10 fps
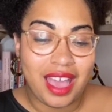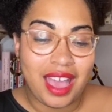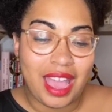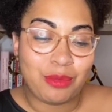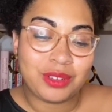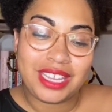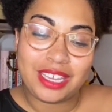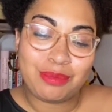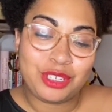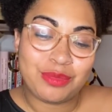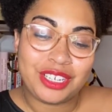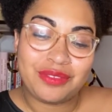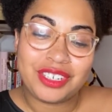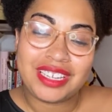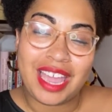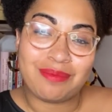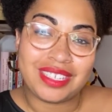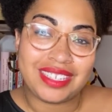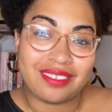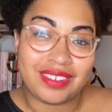I won't take up too much of your time
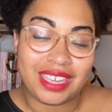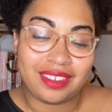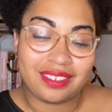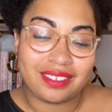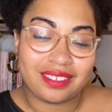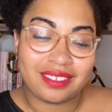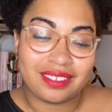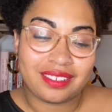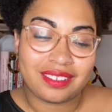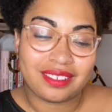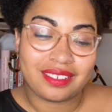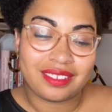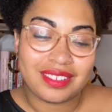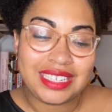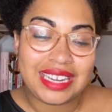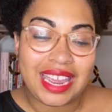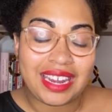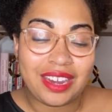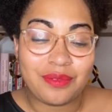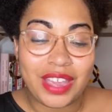this evening. Tonight, I
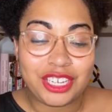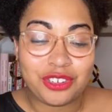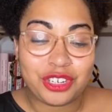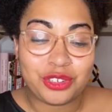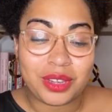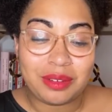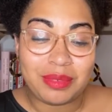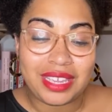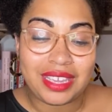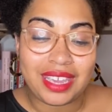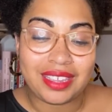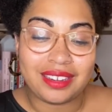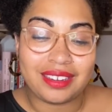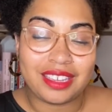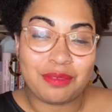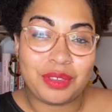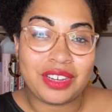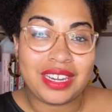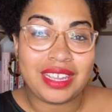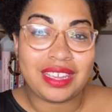invite you to join me in
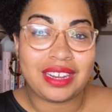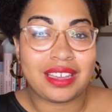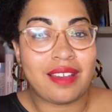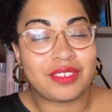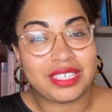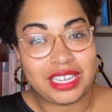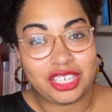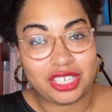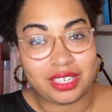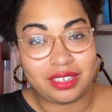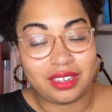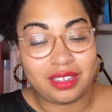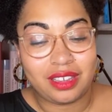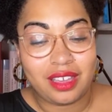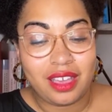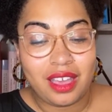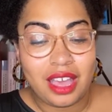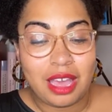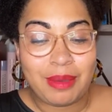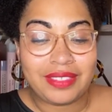community and conversation
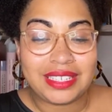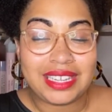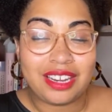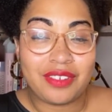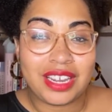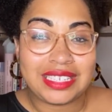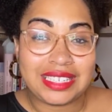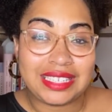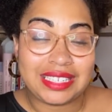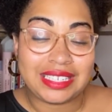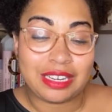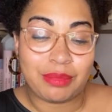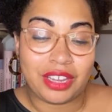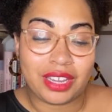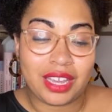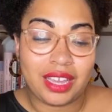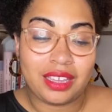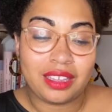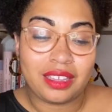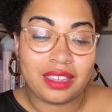about the state of our existence in America.
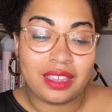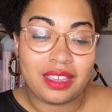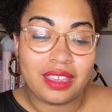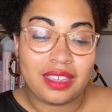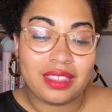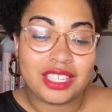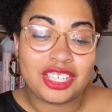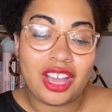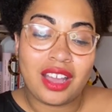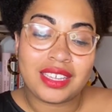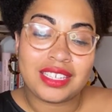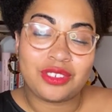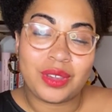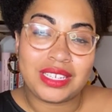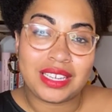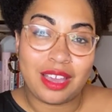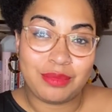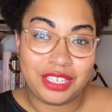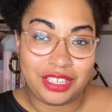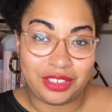This talk is going to come
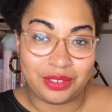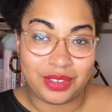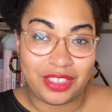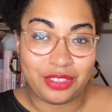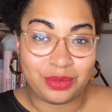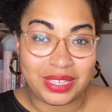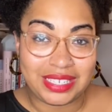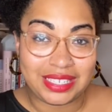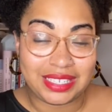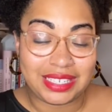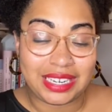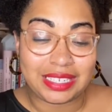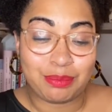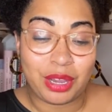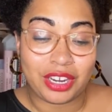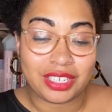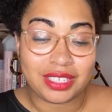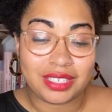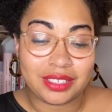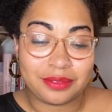to you in 3 distinct parts.